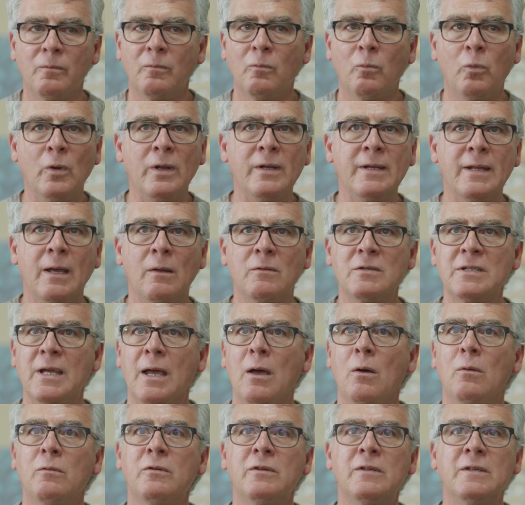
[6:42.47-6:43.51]
went
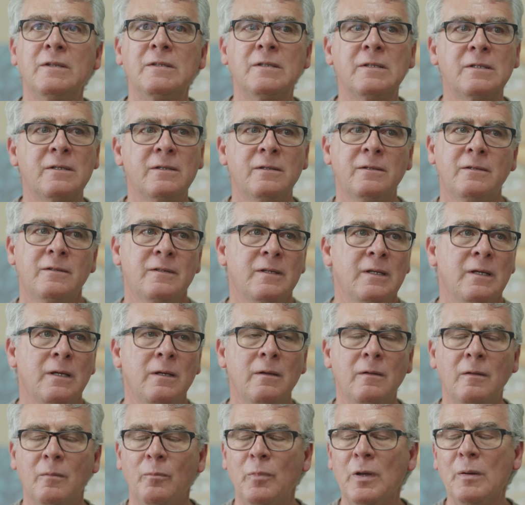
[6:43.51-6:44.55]
downtown just to
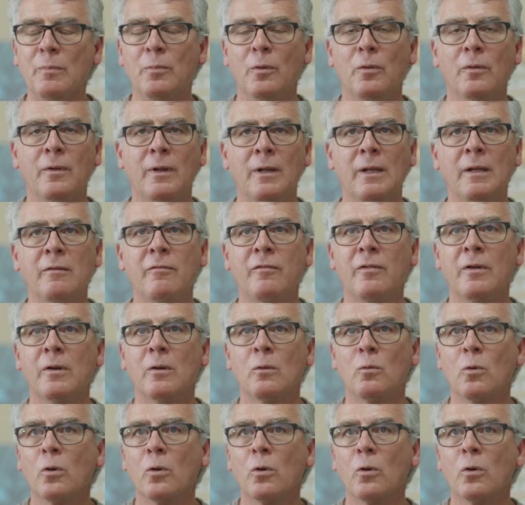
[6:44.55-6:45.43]
see the people that live there,